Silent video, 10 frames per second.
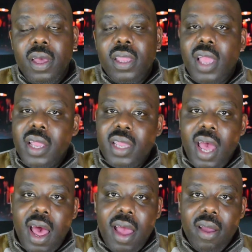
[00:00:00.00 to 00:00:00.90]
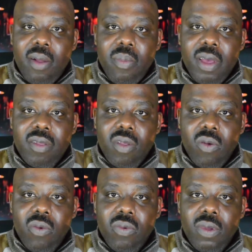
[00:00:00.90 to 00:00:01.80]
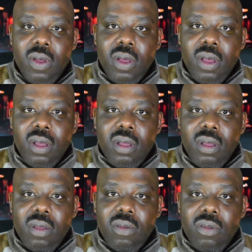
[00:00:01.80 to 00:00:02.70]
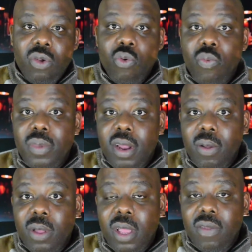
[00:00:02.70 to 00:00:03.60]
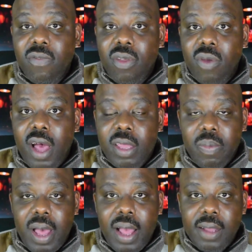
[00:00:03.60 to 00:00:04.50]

not to hire based on the group that an individual occupied.